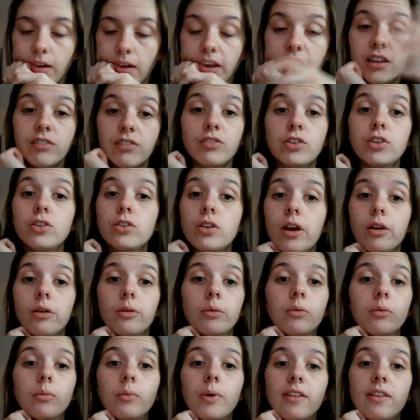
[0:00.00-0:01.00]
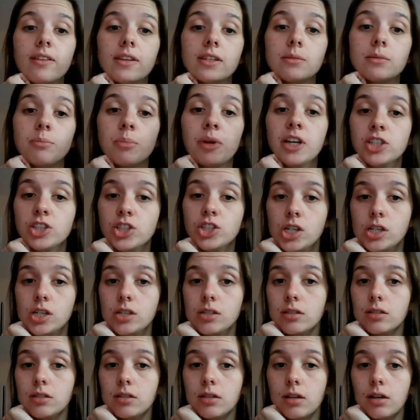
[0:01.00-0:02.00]
If you know where there's
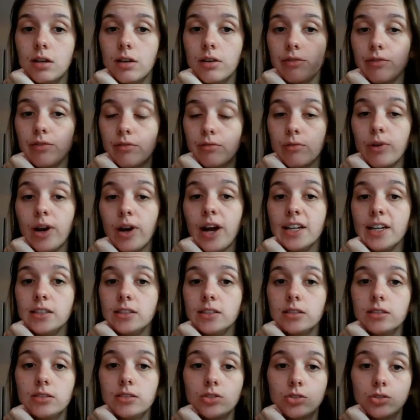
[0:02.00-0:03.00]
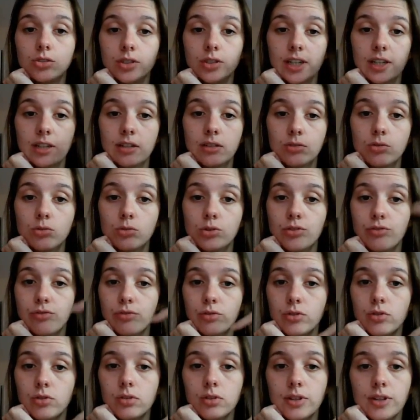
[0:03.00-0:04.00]
pictures of red done in all
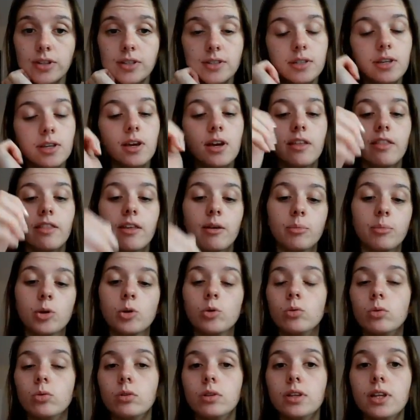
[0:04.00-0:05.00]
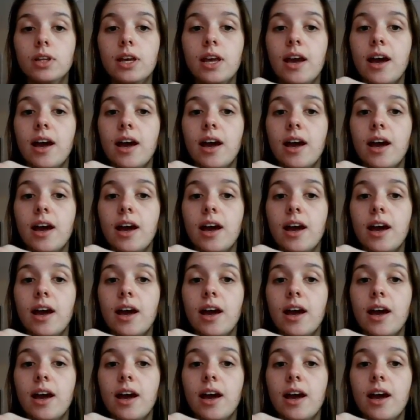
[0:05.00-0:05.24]
different colours, that'd be cool.